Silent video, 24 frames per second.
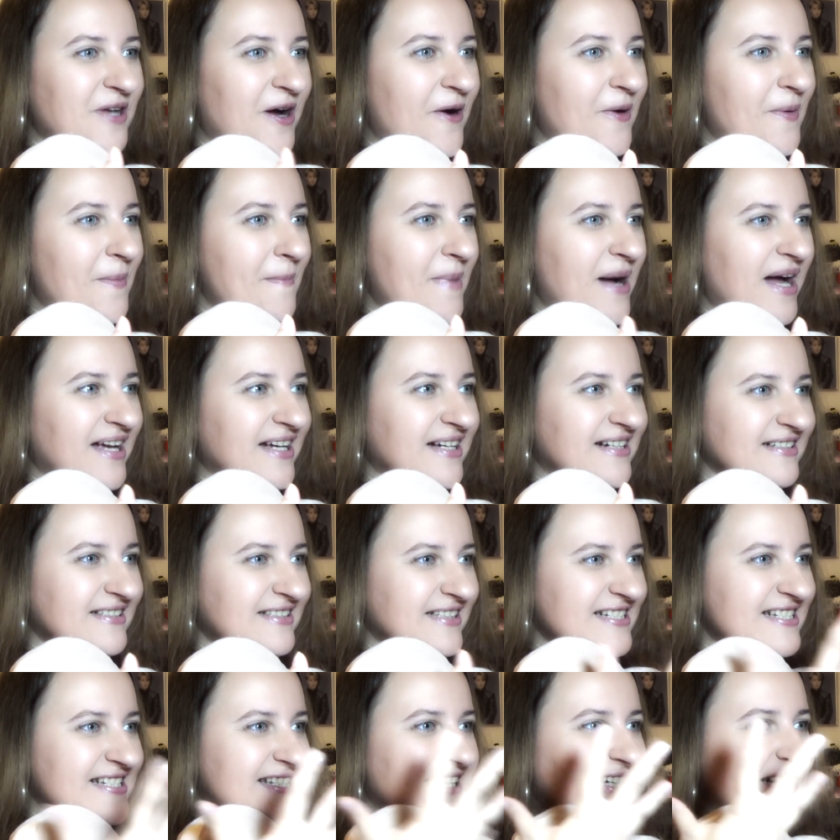Oh my
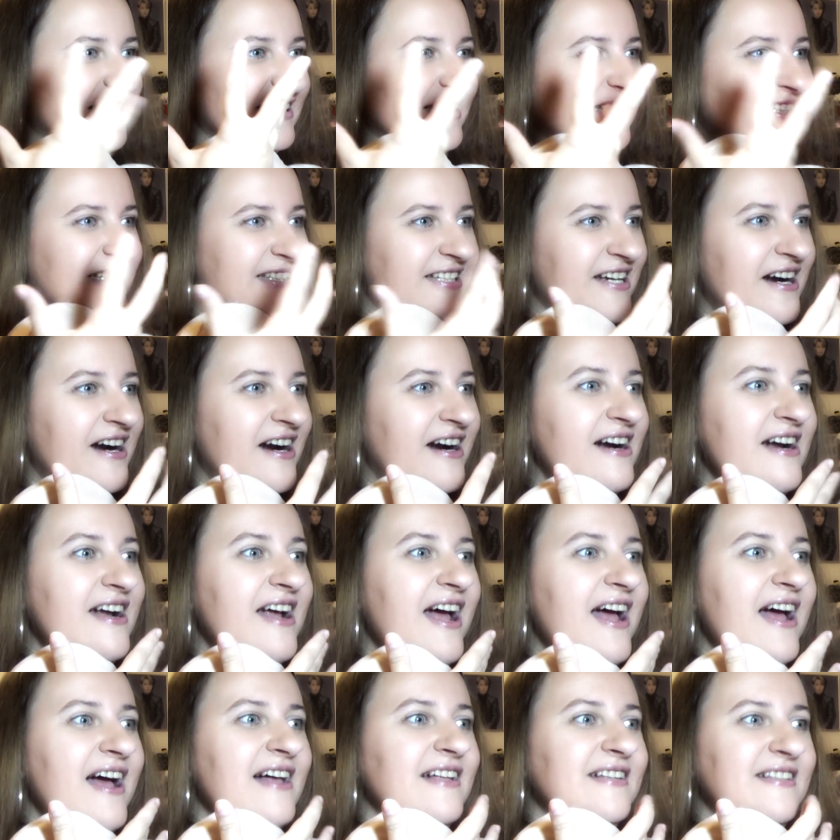goodness, the glitter,
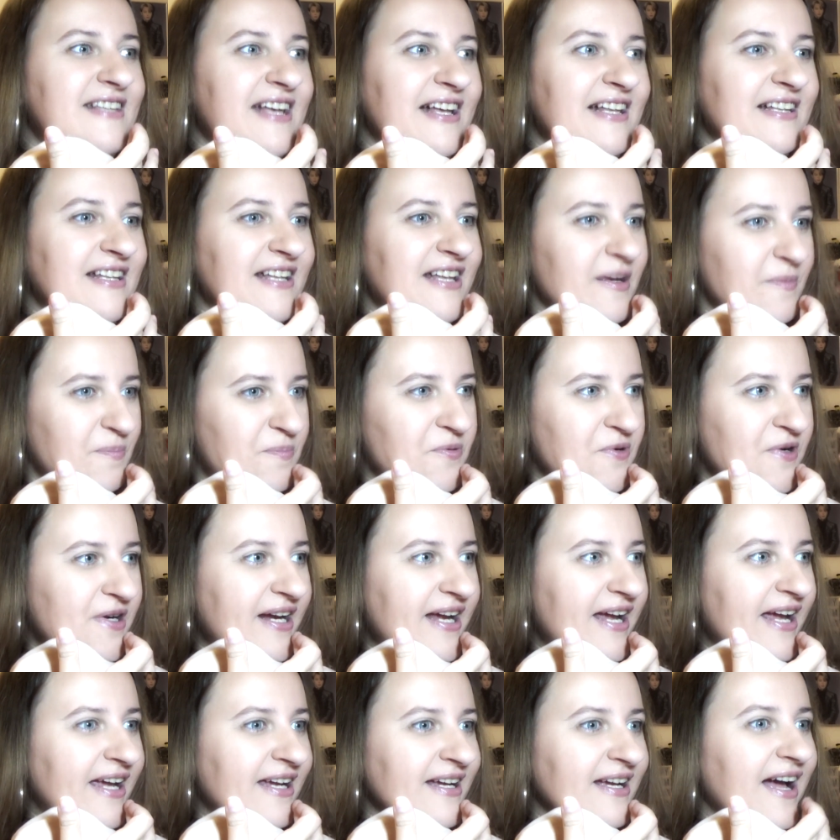the lip
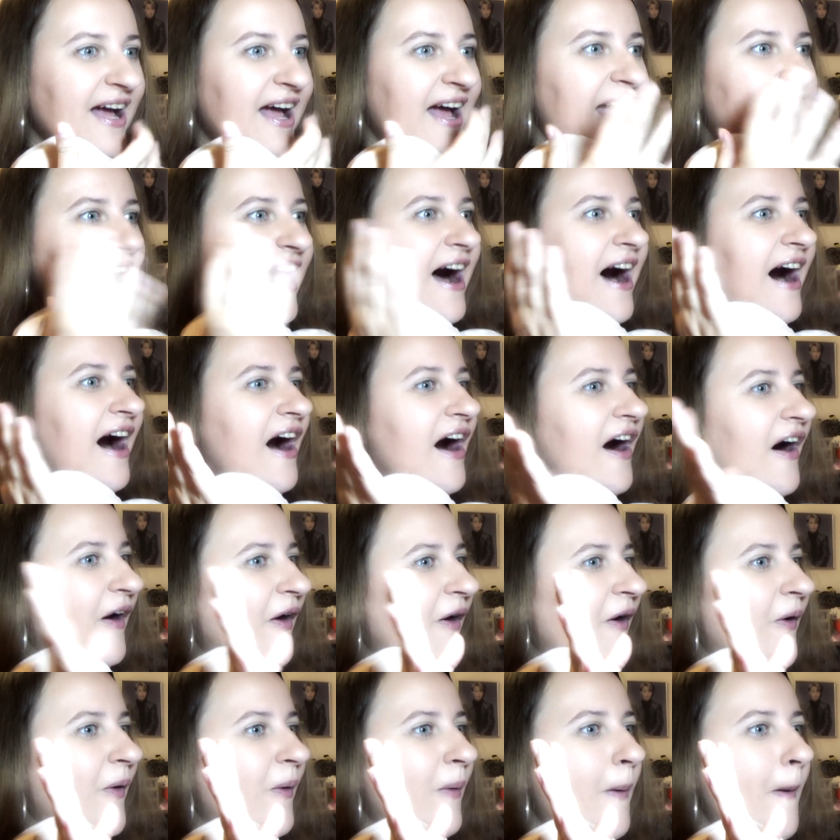ring.
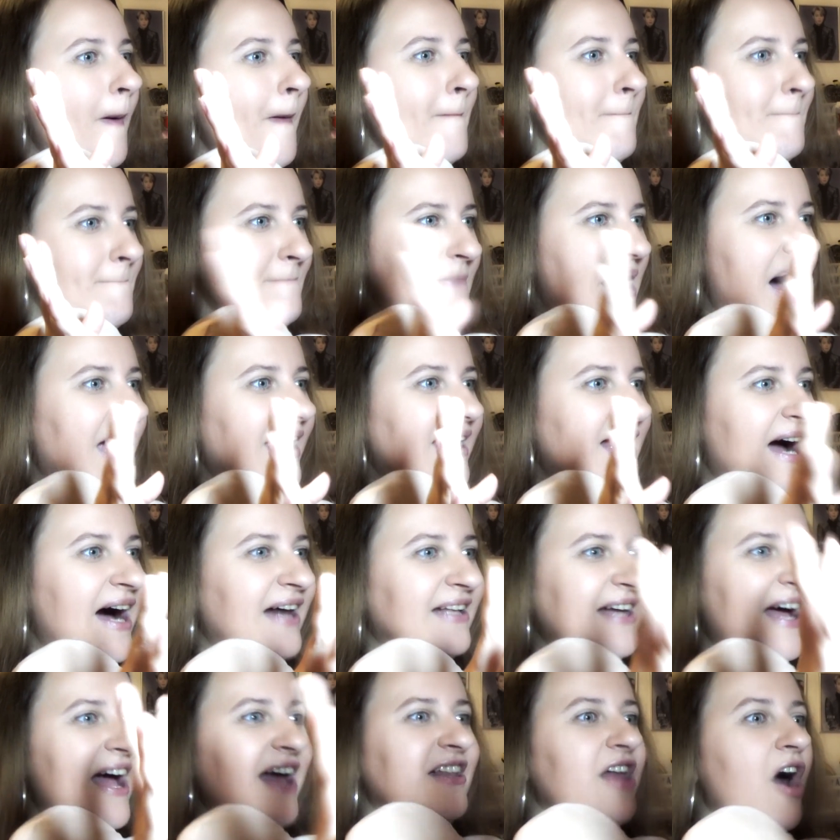Oh my
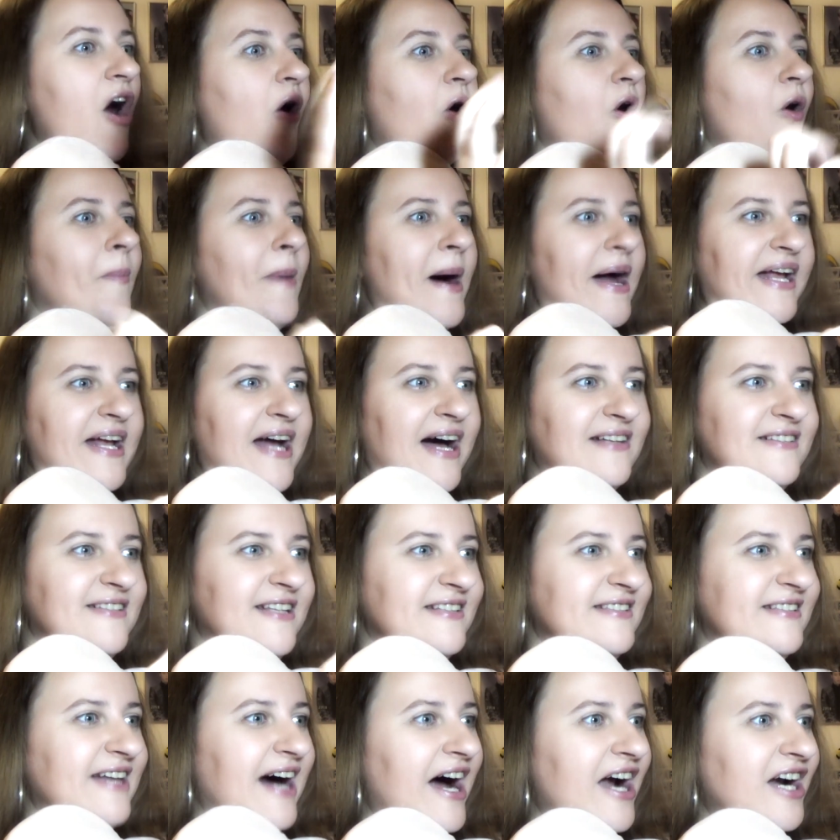god. And oh my god,
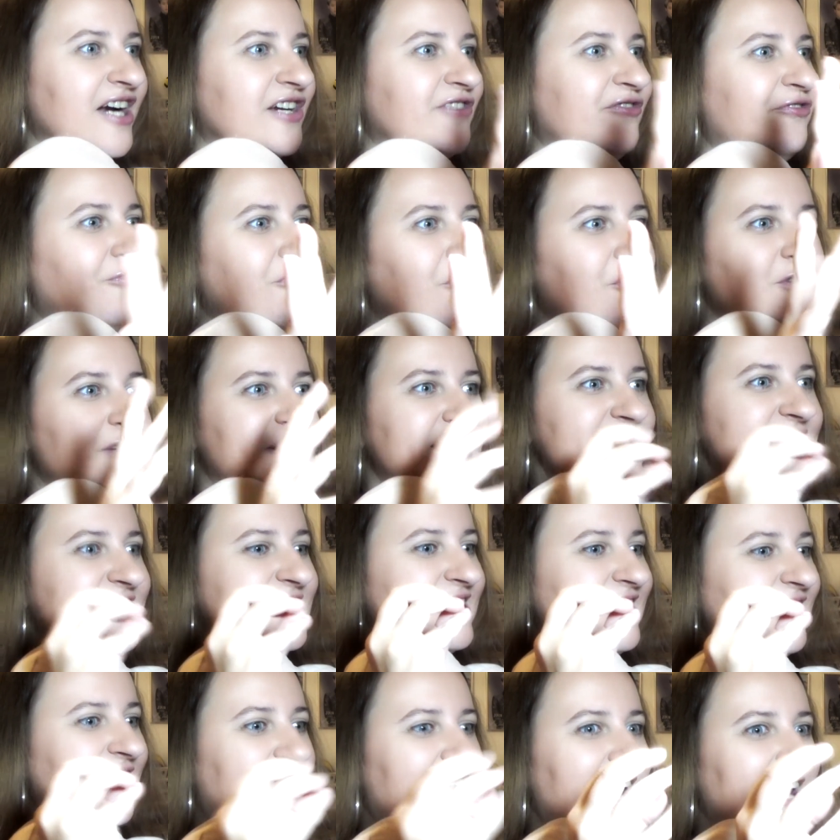the dark forest,
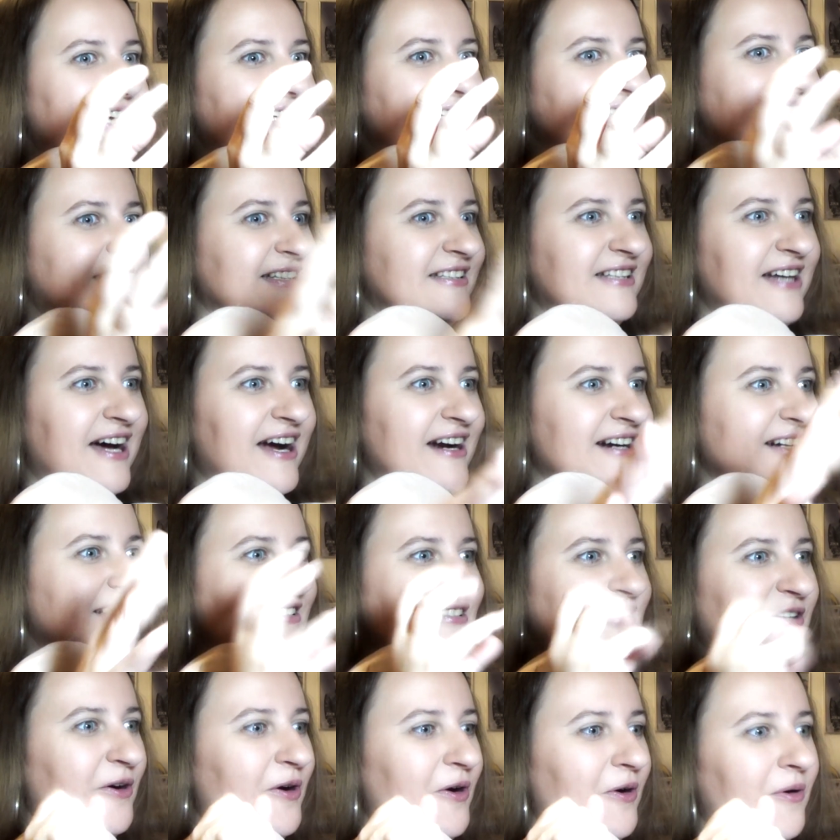like the
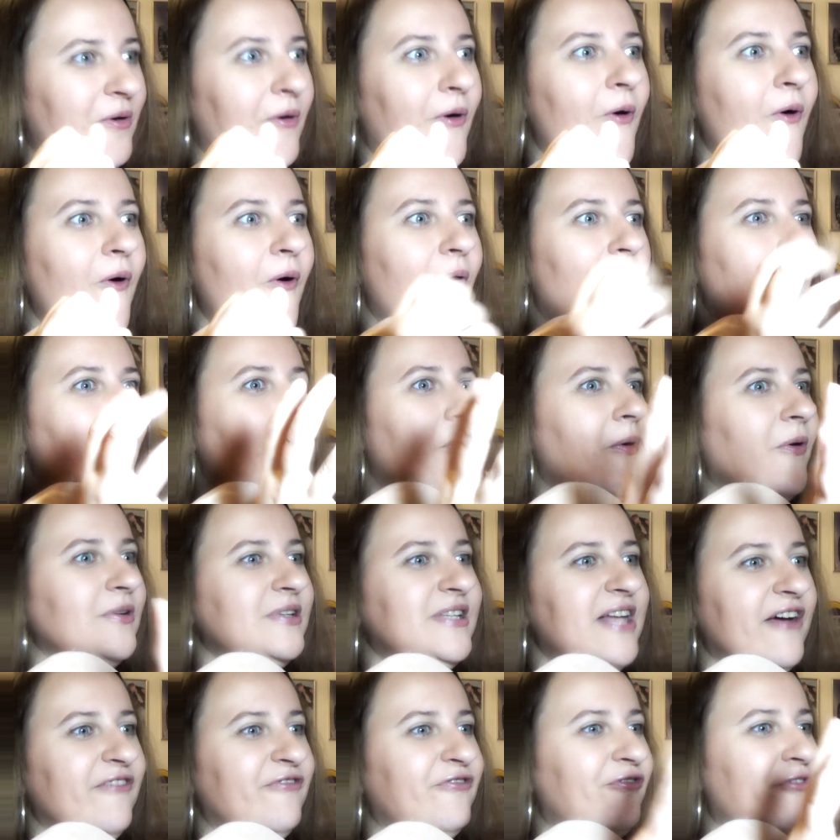dark, oh,
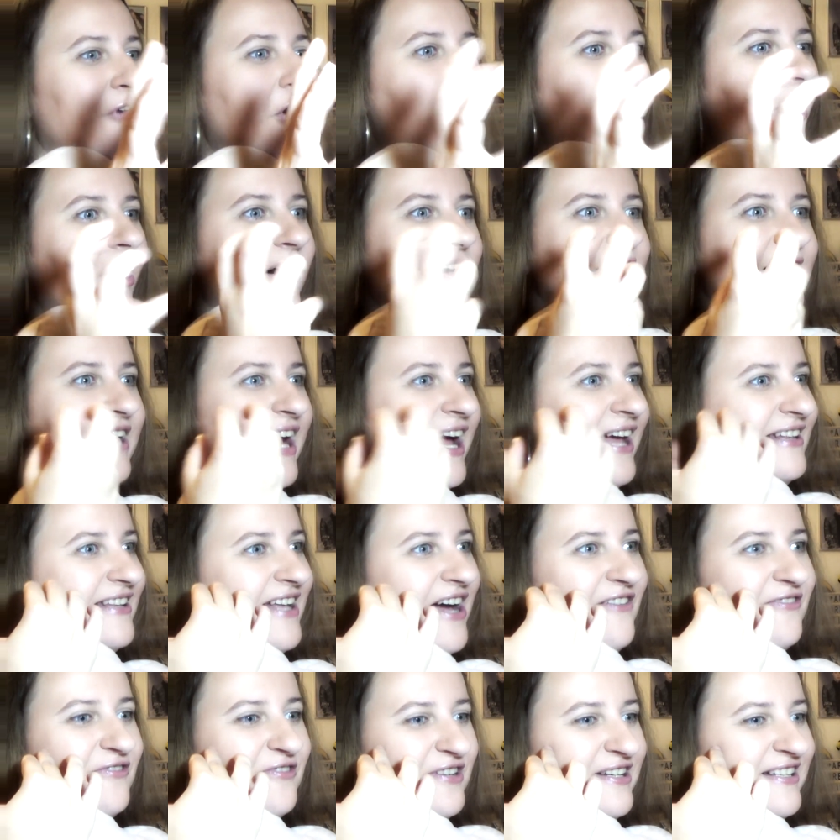the fog and
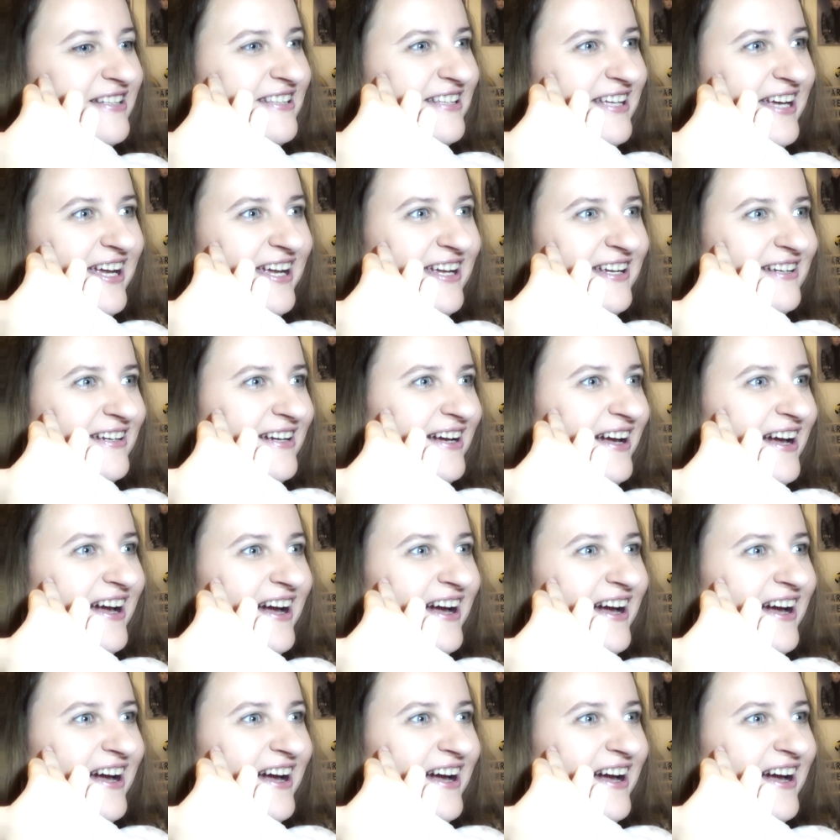everything.